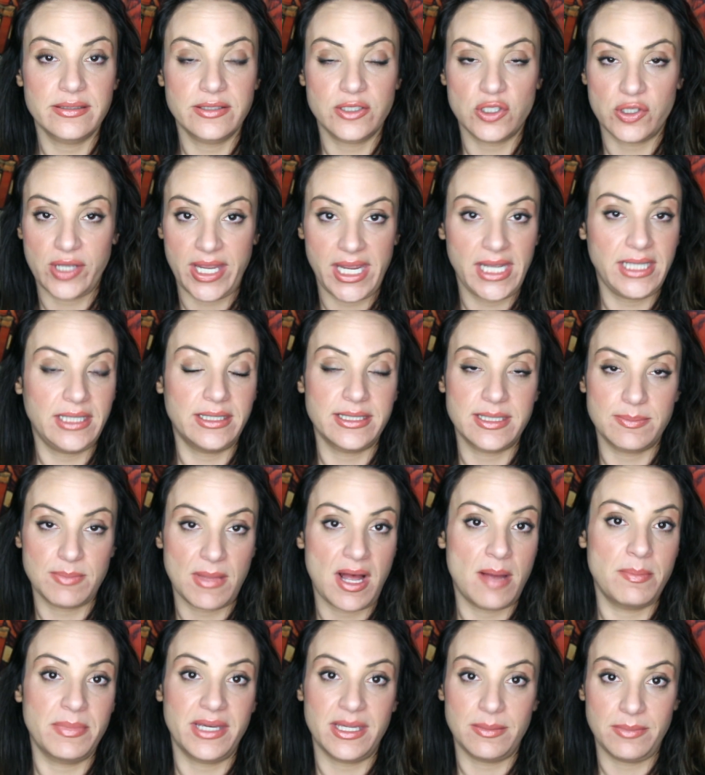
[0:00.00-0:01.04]
So Kaitlin's
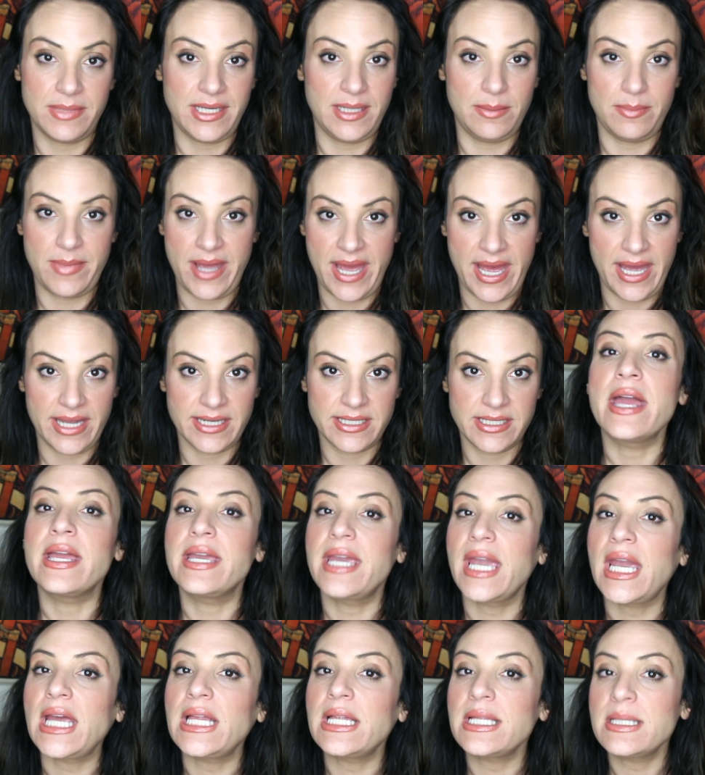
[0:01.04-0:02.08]
mom can meet Matt. And
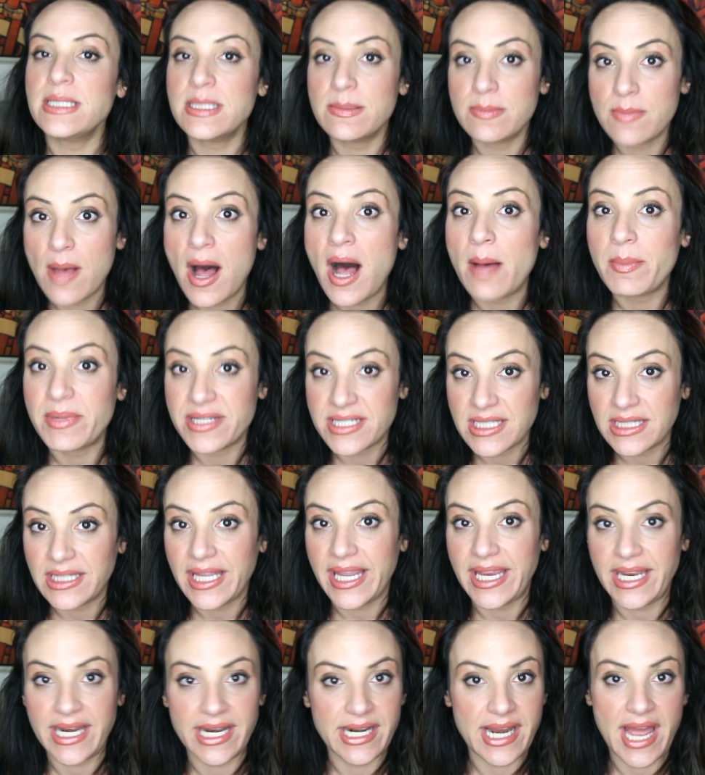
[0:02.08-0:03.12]
Kaitlin's mom is
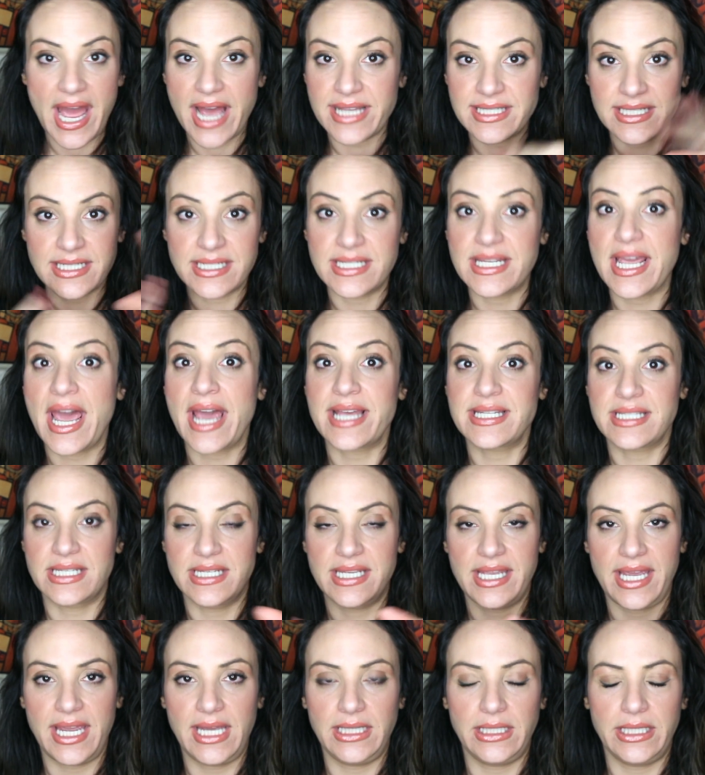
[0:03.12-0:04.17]
late and hasn't
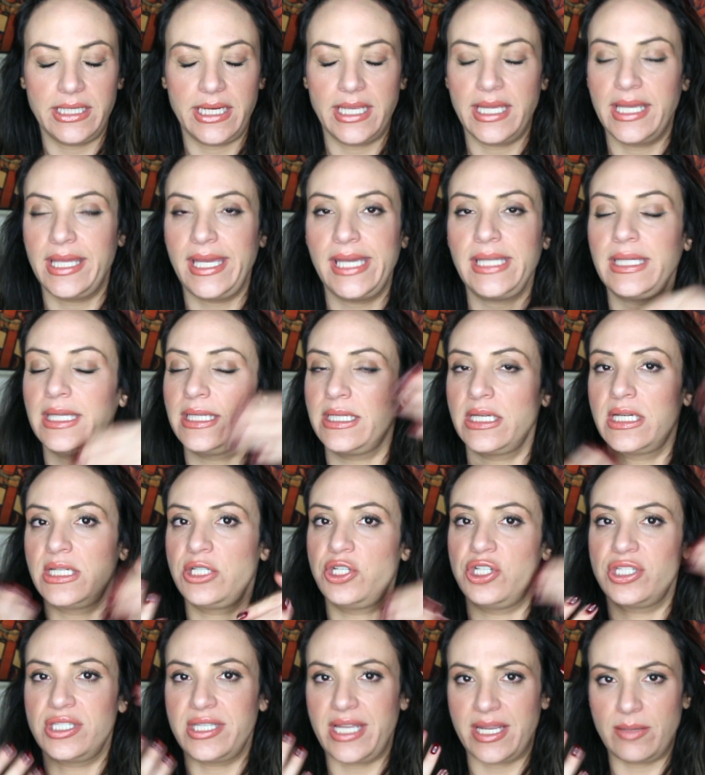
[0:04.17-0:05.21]
texted Kaitlin, and Kaitlin can
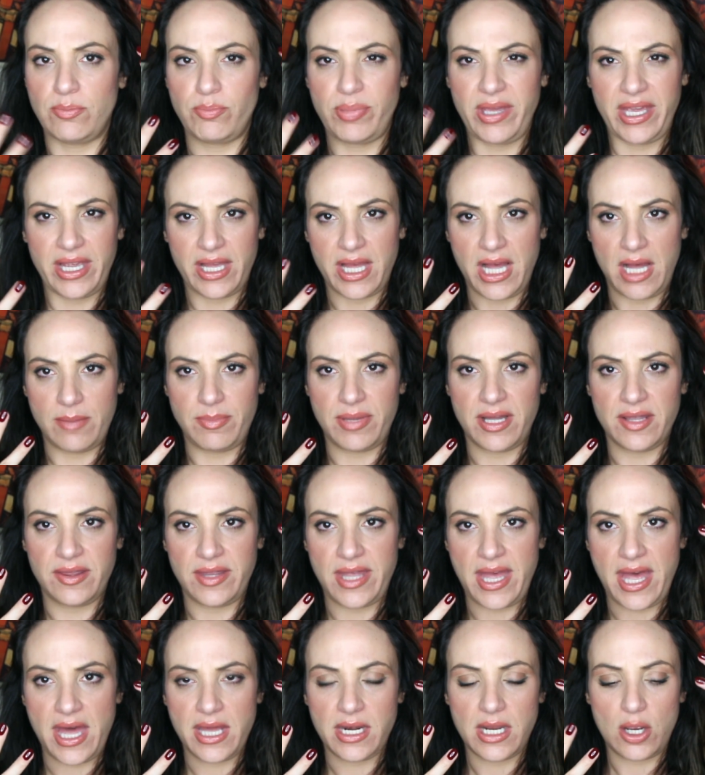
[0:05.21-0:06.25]
just like pick up on
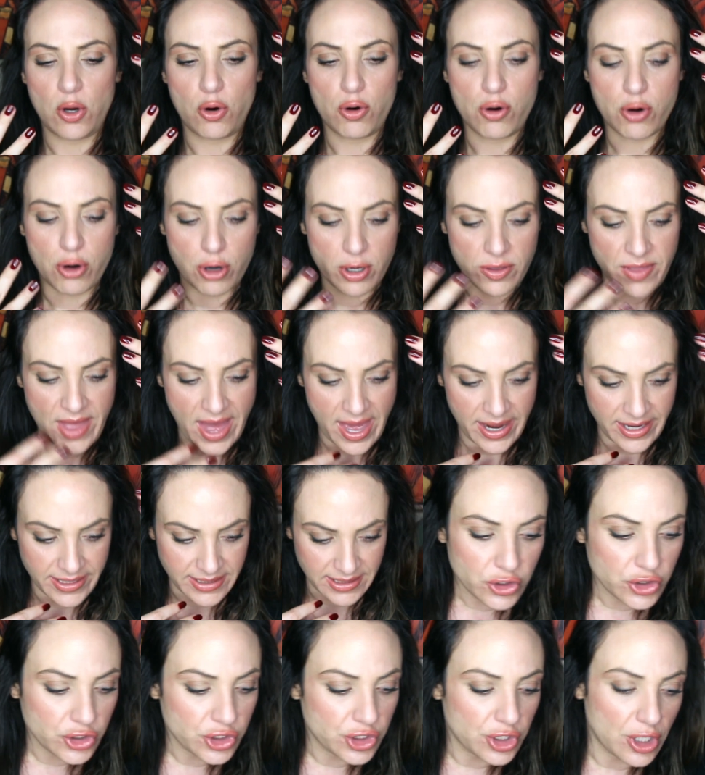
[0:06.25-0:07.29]
that, or that is
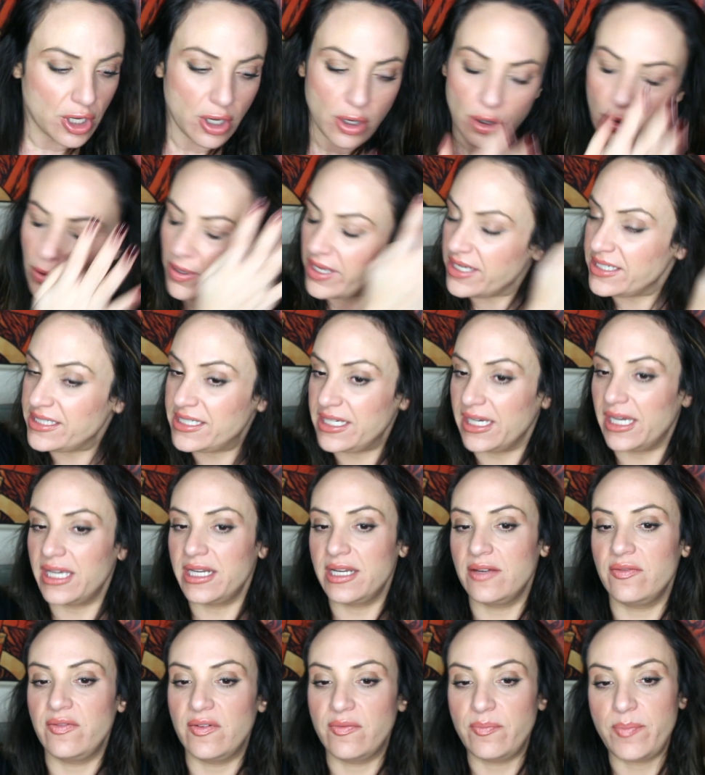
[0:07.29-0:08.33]
so
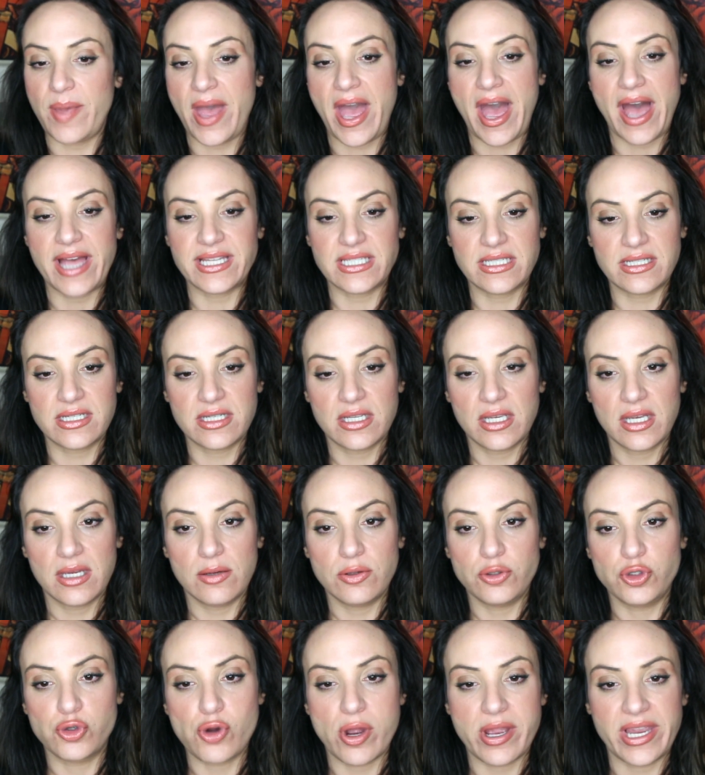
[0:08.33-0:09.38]
indicative of past
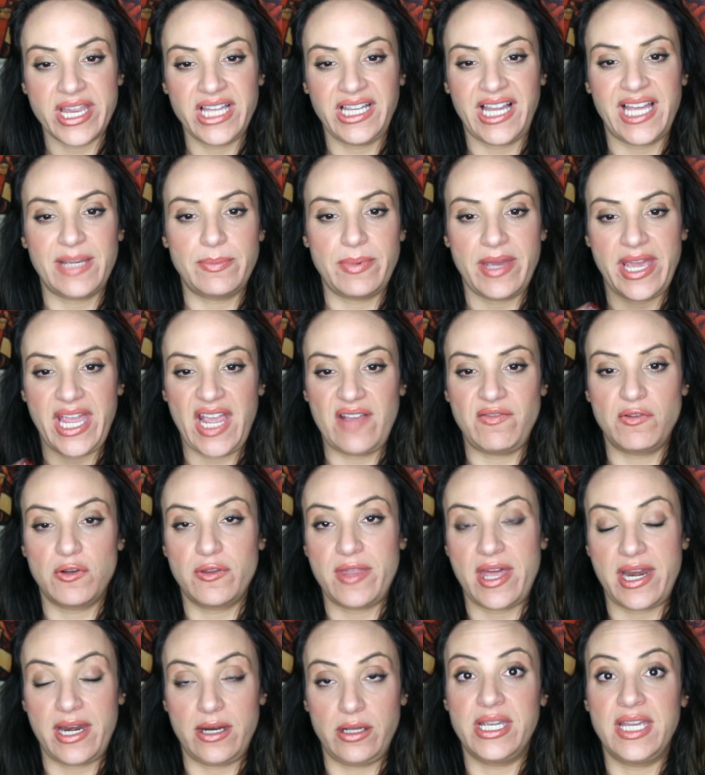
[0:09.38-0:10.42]
druggy-like behavior
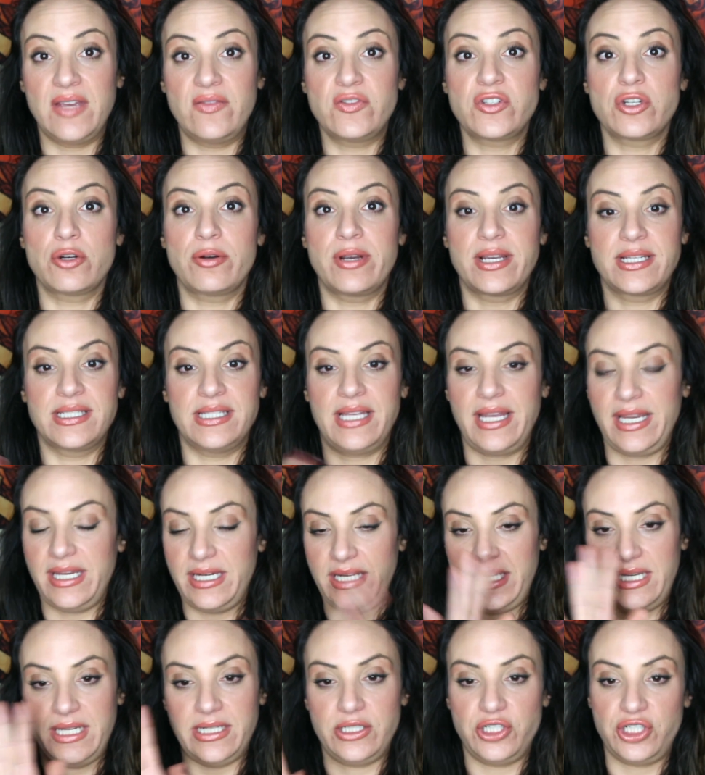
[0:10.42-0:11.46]
that it gives her
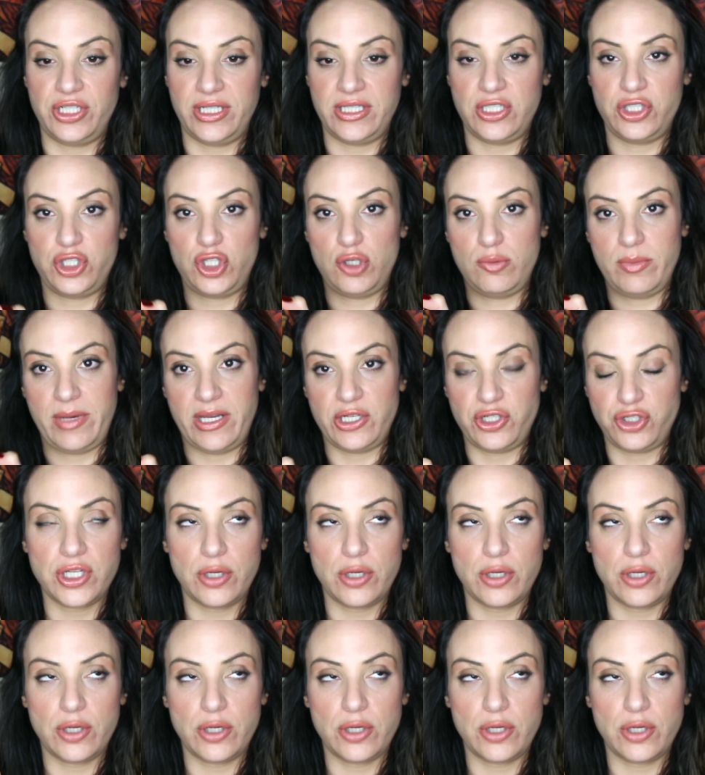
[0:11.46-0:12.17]
anxiety and it's too much.